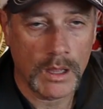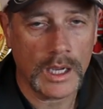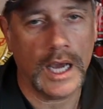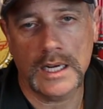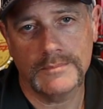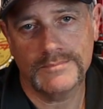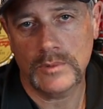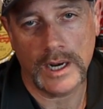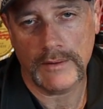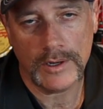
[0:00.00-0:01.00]
Kind of
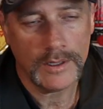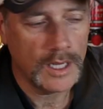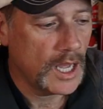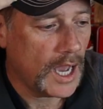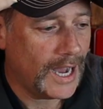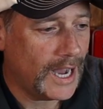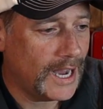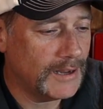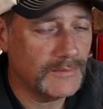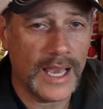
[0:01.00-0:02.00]
whatever.
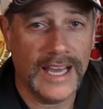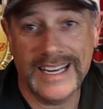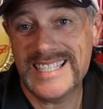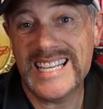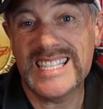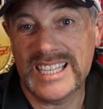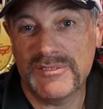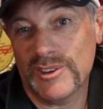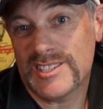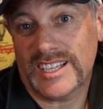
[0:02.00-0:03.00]
And it's easy.
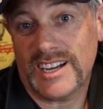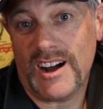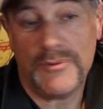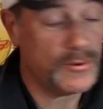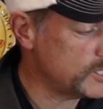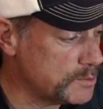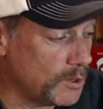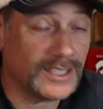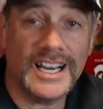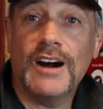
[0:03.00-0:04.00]
For instant coffee, we just
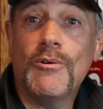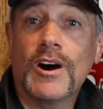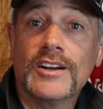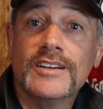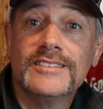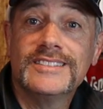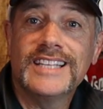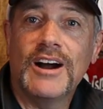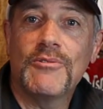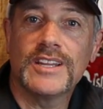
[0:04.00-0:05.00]
brought the hot water
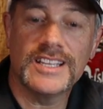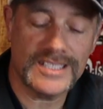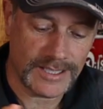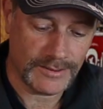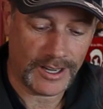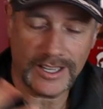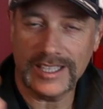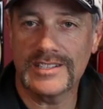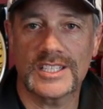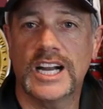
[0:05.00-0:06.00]
down with us. All you
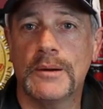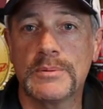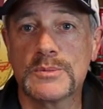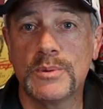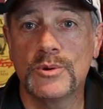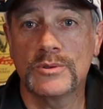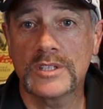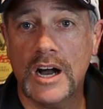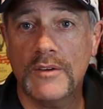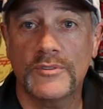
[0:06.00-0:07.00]
need is a cup, a spoon,
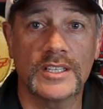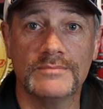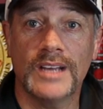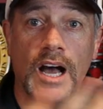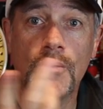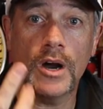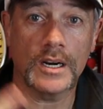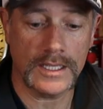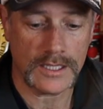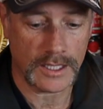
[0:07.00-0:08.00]
coffee, and hot
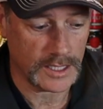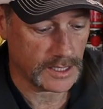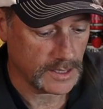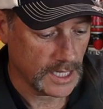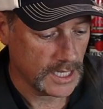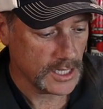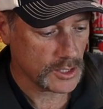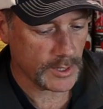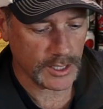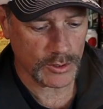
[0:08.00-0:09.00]
water. That's all you need.
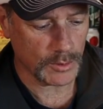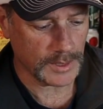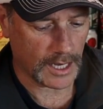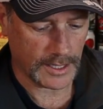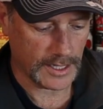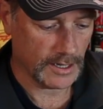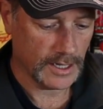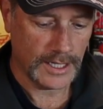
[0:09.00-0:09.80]
So we can do them down here.